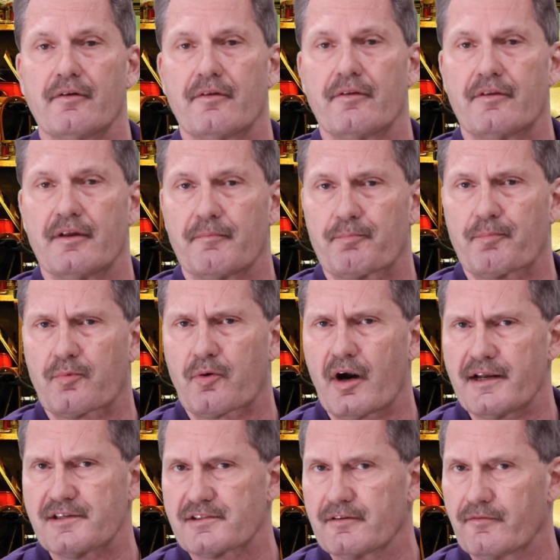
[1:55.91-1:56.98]
the
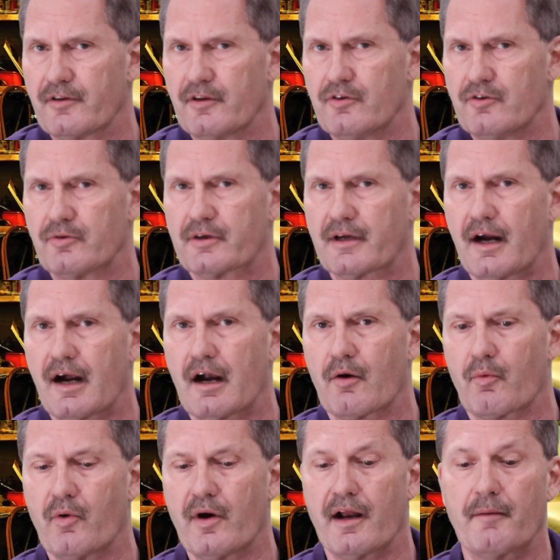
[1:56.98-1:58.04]
price of the new
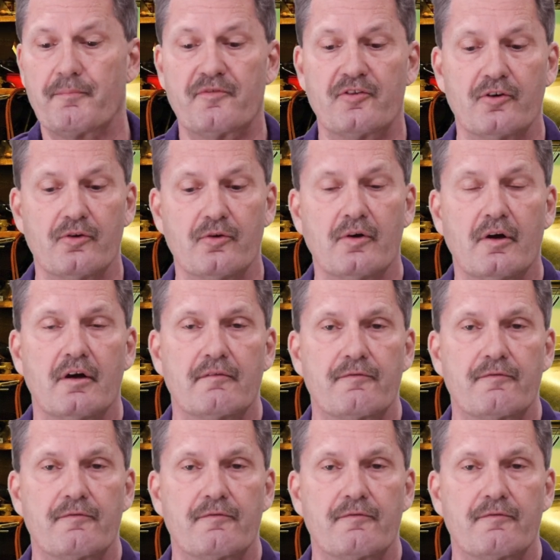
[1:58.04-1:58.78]
car went up to